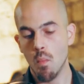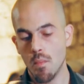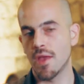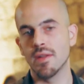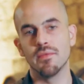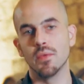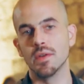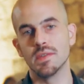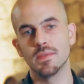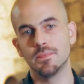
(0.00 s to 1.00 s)
I don't have
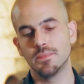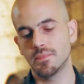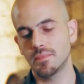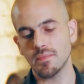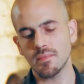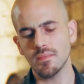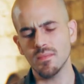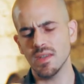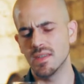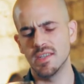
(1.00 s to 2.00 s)
words.
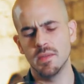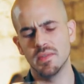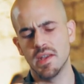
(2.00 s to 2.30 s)
Deep